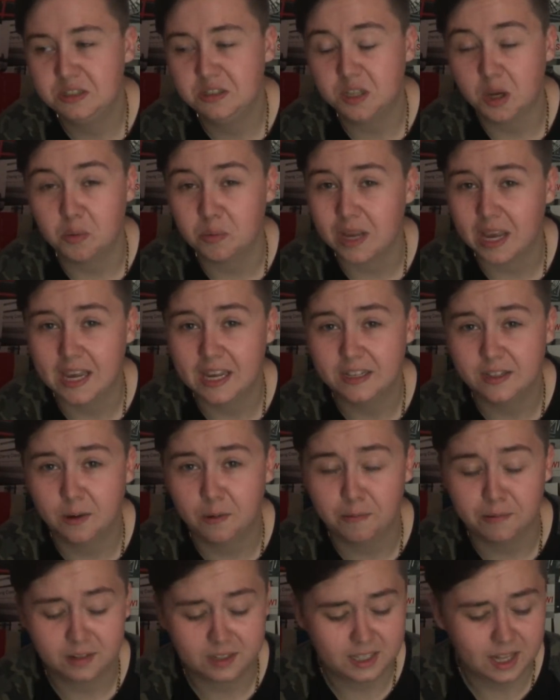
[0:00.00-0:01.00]
Don't get it,
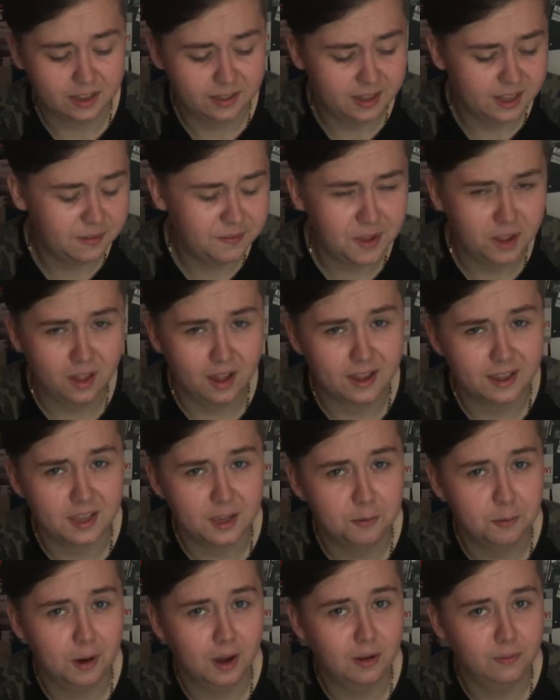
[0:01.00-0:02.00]
don't understand it. If you
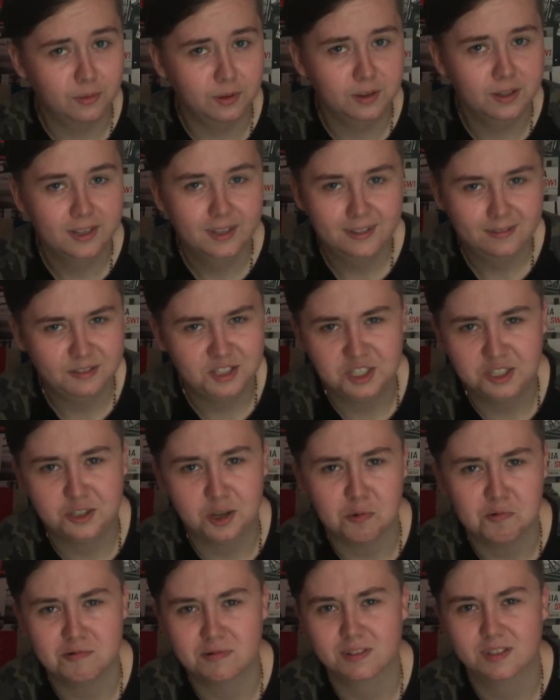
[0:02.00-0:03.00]
like it, whatever. Just
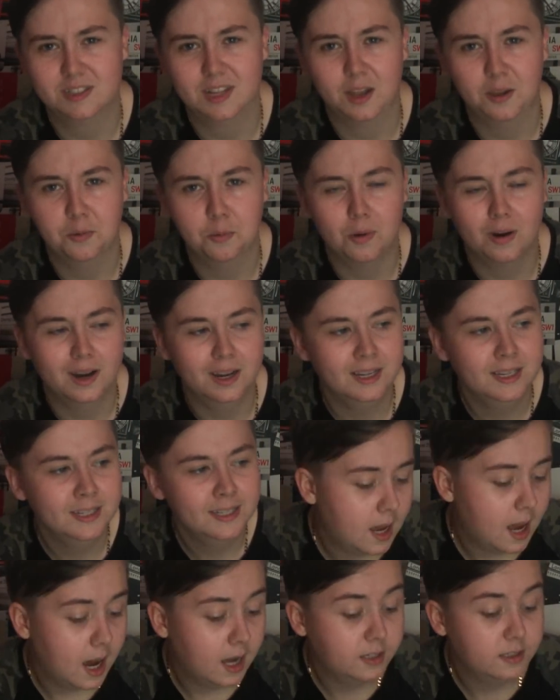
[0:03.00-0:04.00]
don't understand why.
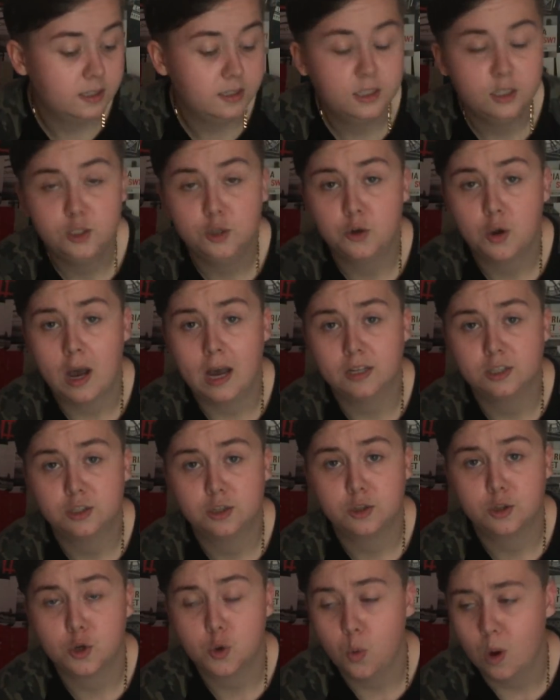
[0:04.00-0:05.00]
And did you
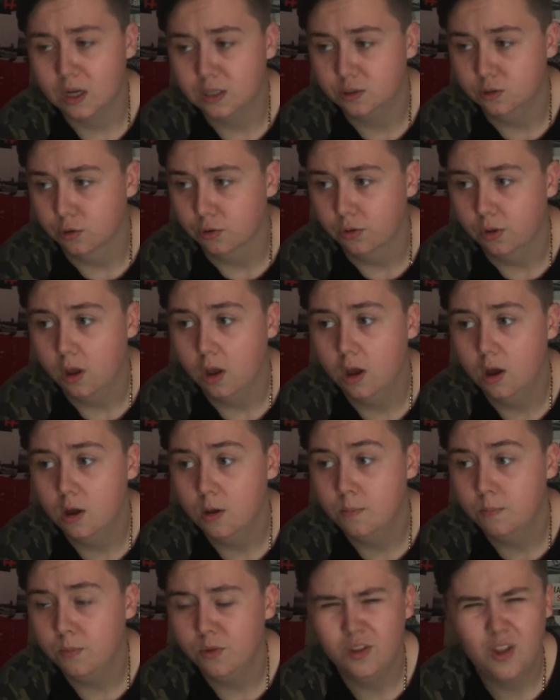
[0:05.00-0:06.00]
catch the croissant?
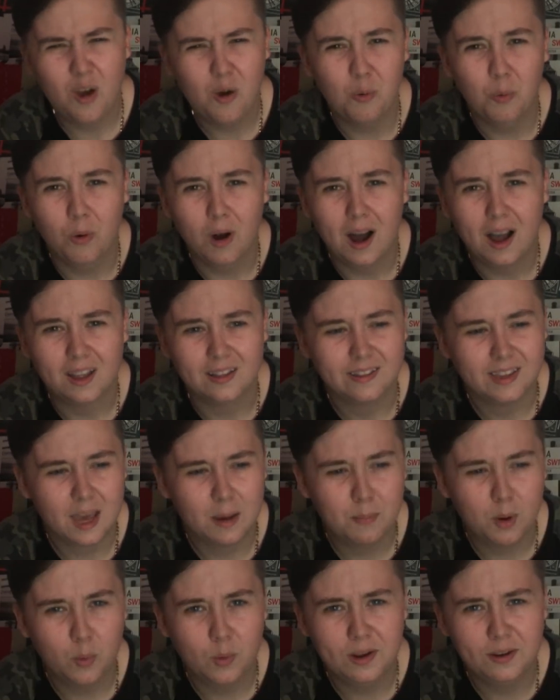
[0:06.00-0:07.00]
No. I
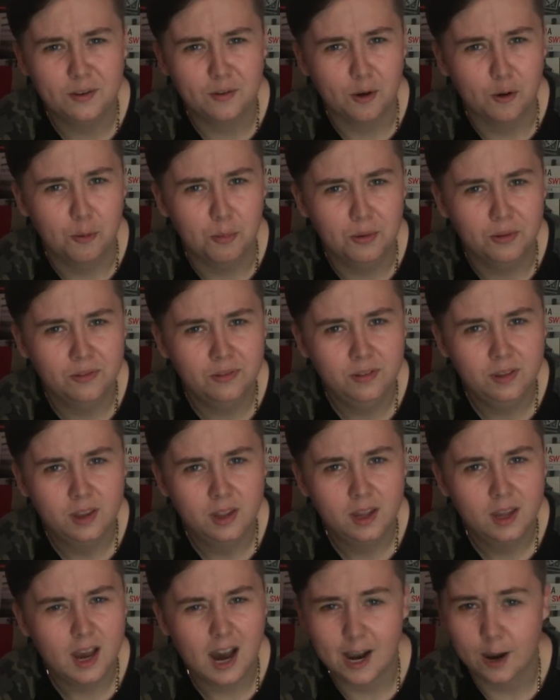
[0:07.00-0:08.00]
kept my window open
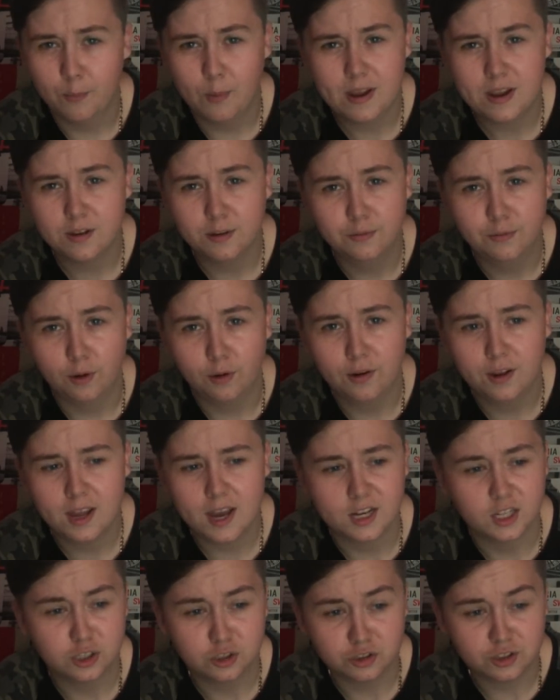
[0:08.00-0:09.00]
and I waited for
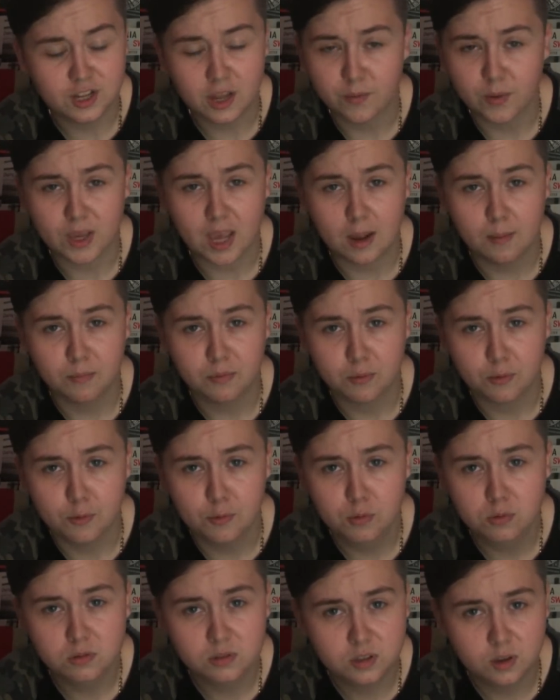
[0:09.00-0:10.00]
it and it just never came
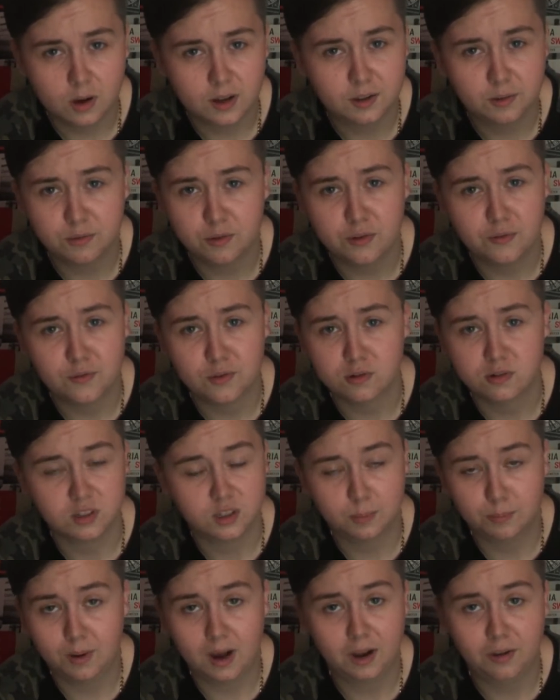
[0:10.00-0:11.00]
through, so I don't know if you're
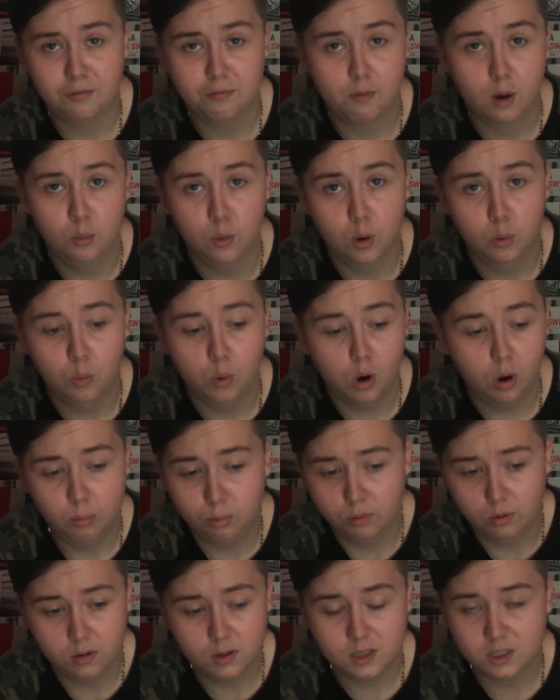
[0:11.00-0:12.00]
just a bad throw or
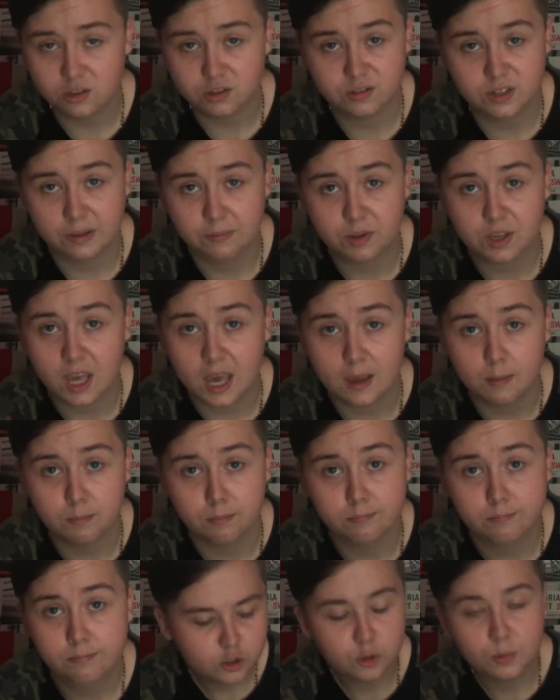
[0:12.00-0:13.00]
what, but it just never
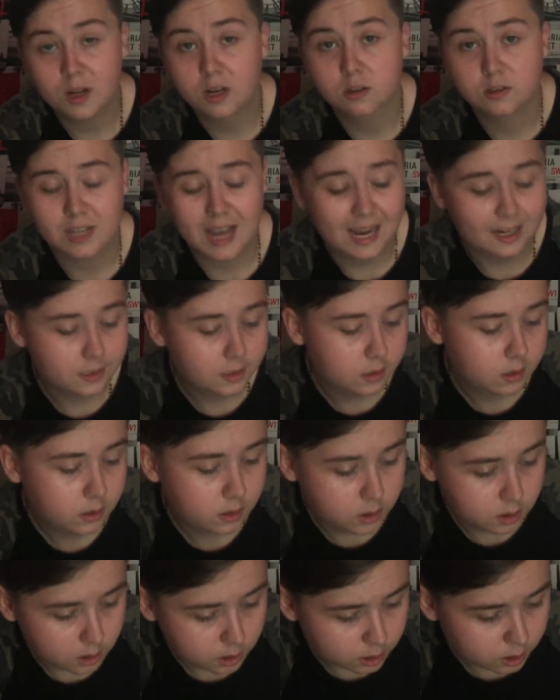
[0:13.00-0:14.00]
came. Someone else
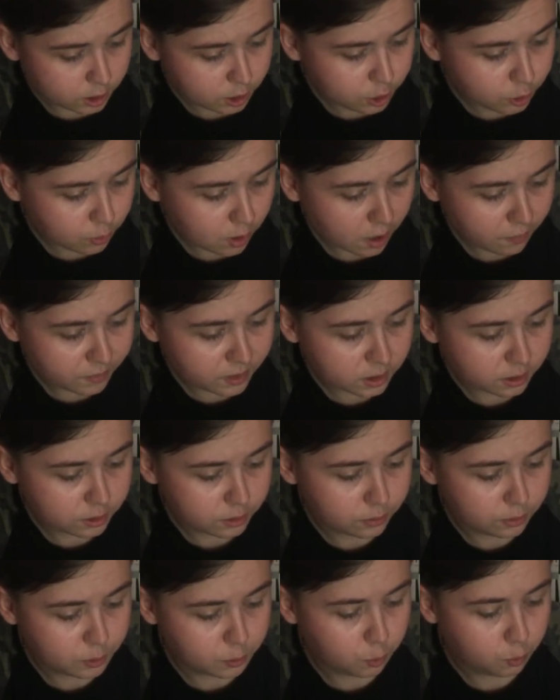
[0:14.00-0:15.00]
asked, did you have any
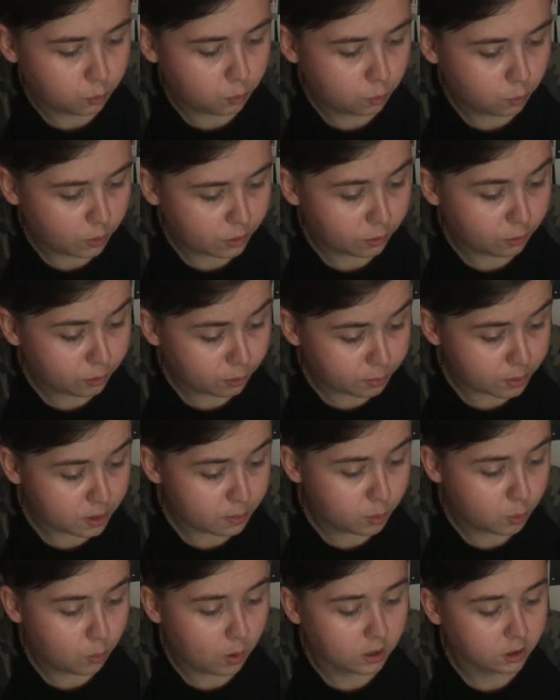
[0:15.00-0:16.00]
issues with other
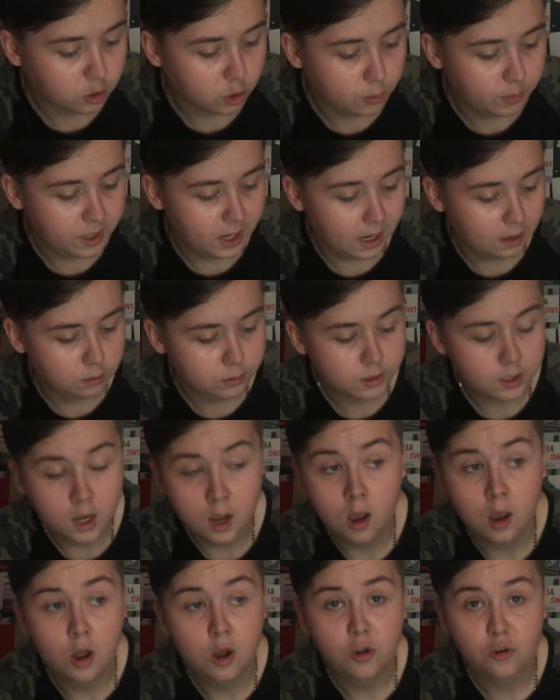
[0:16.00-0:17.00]
people when coming out?
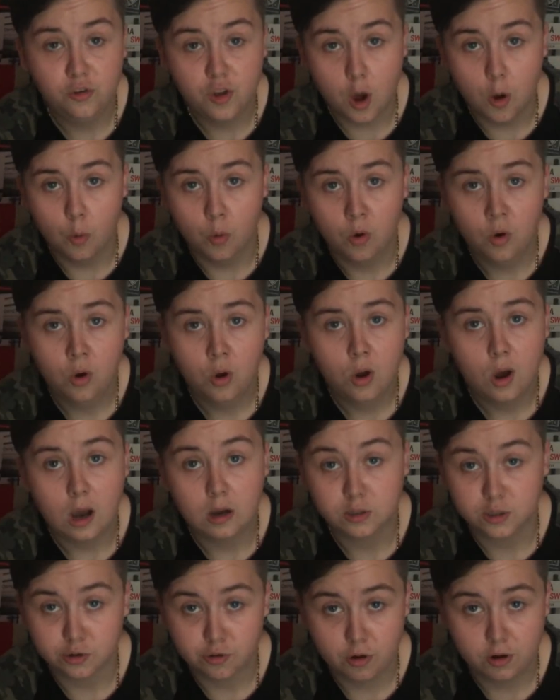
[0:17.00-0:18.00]
No, I
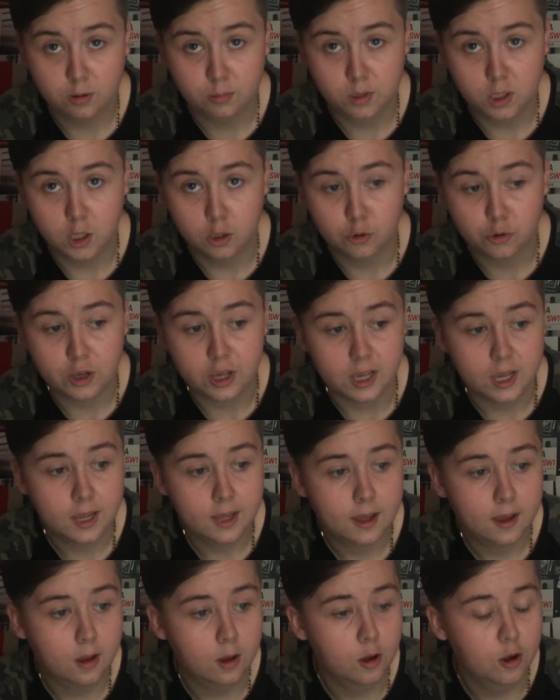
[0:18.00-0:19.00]
was incredibly lucky.
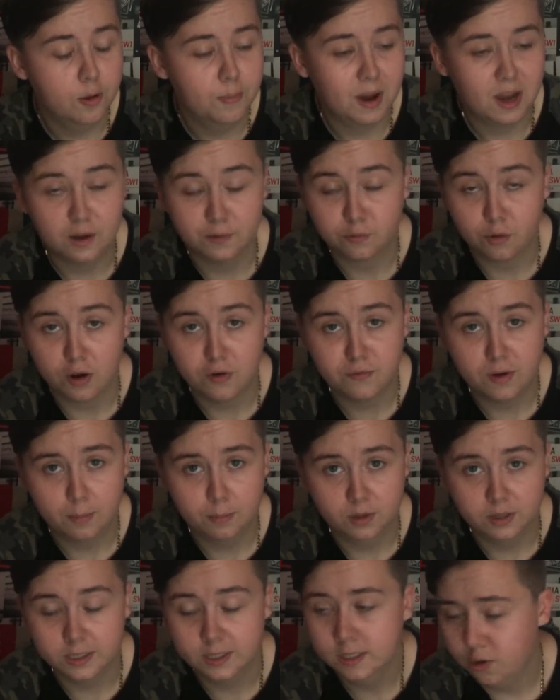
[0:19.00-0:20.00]
I have a great
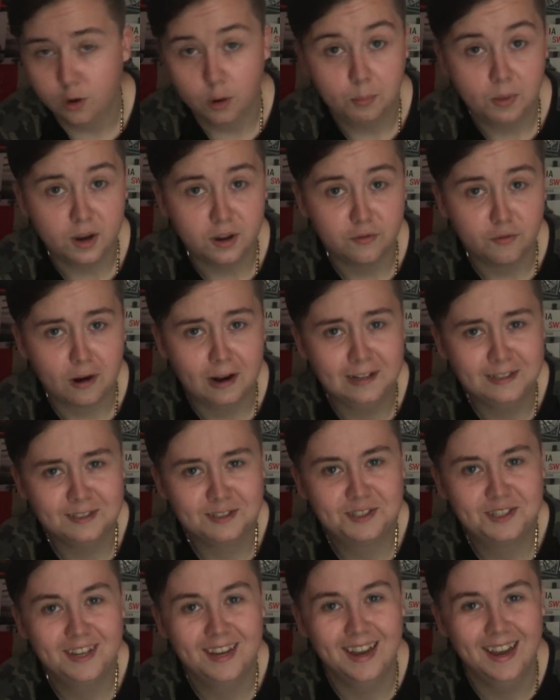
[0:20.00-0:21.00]
family, not many
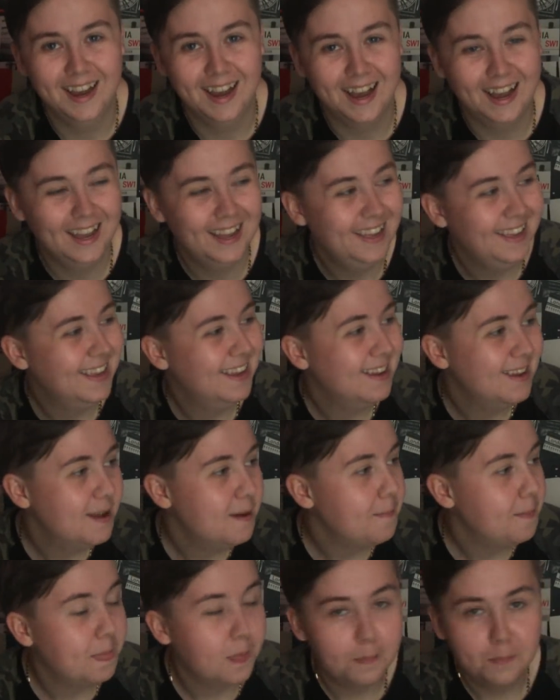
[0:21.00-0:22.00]
friends.
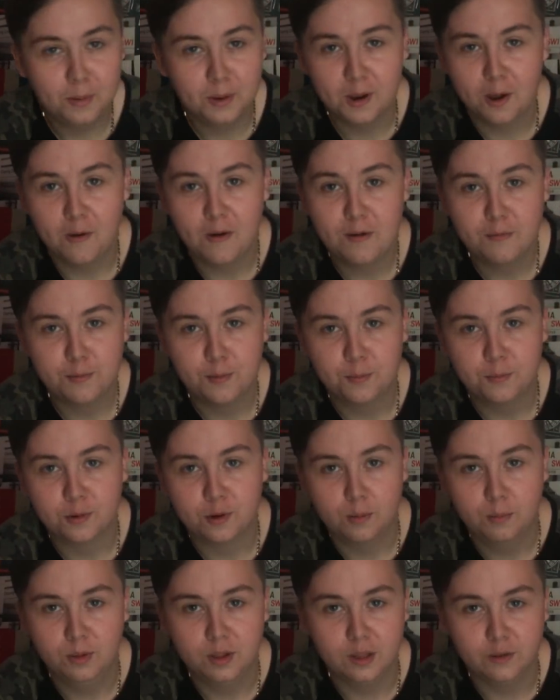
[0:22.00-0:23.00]
But no, everyone
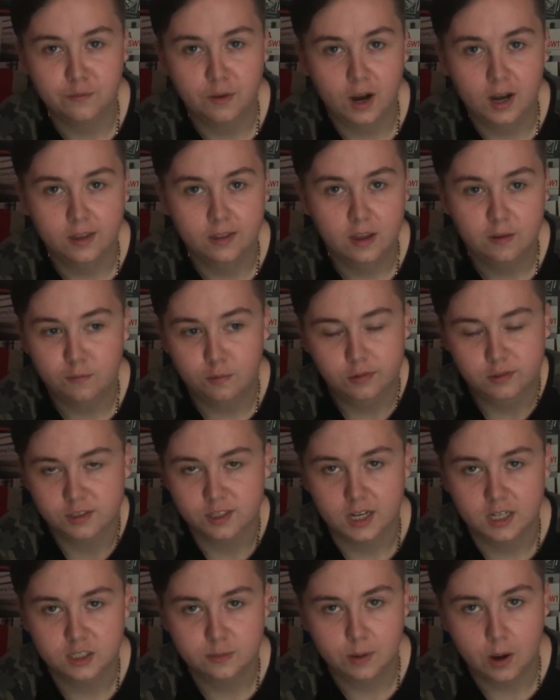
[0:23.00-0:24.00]
was completely fine, everyone's
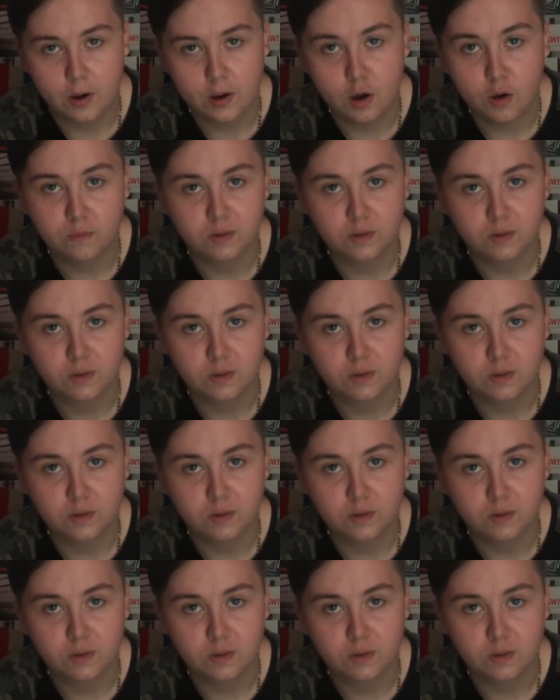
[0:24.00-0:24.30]
nice about it.